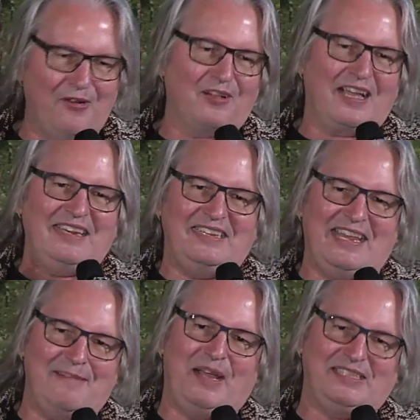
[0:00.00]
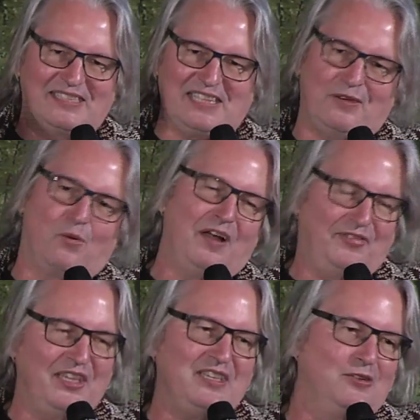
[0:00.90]
all got databases on
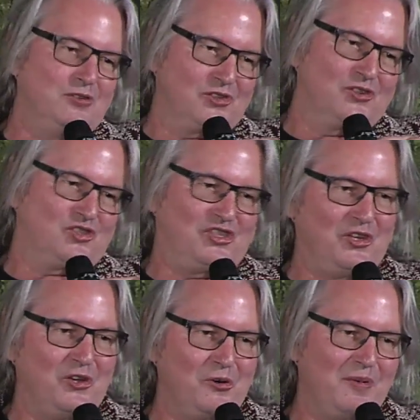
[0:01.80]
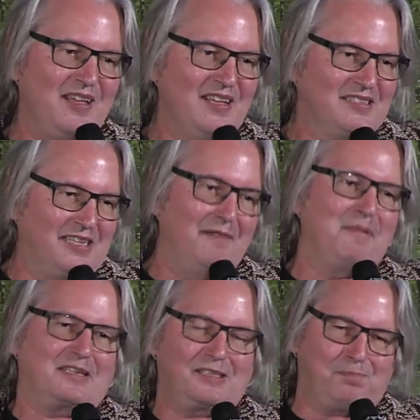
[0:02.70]
what the users do. Some
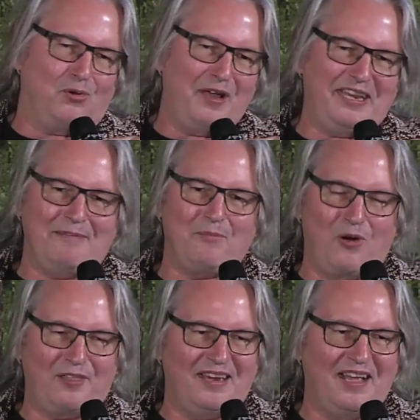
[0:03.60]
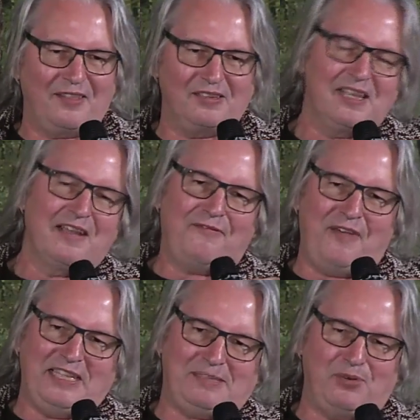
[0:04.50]
exploit it more than others.
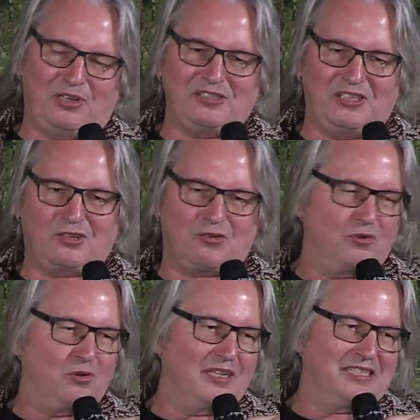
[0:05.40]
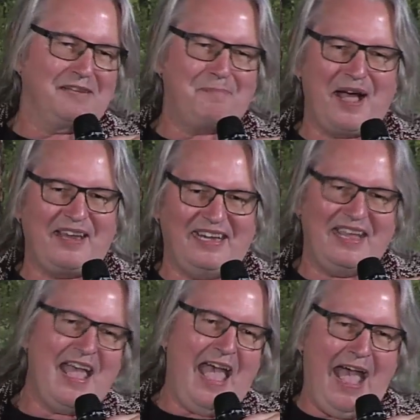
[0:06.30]
Facebook is the cruelest about it.
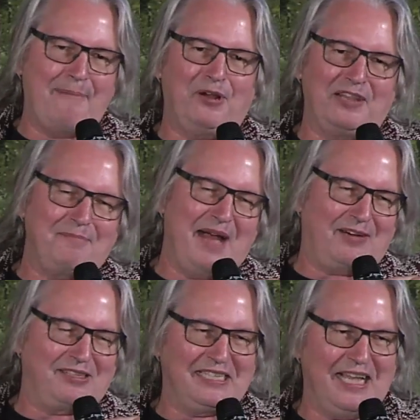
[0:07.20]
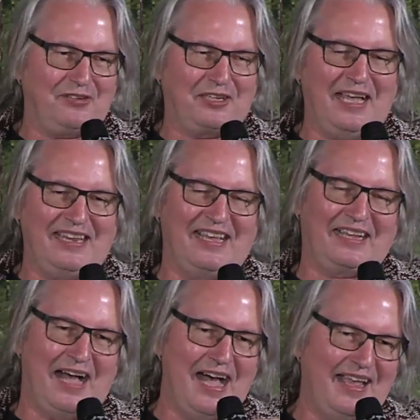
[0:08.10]
Apple and Microsoft are kind of
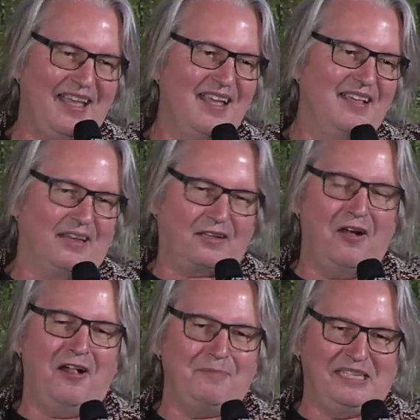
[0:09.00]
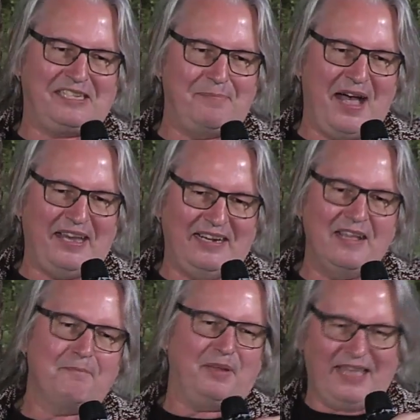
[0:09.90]
the calmest about it,
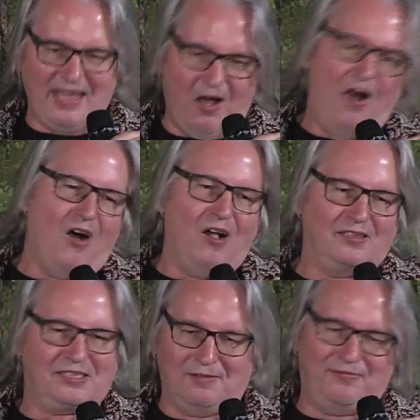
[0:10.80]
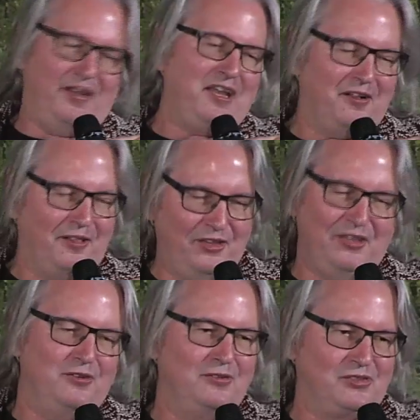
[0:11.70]
but they all surveil the
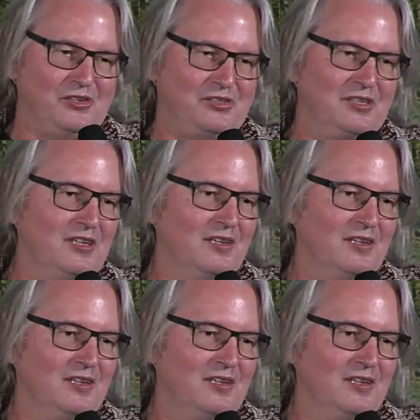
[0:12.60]
users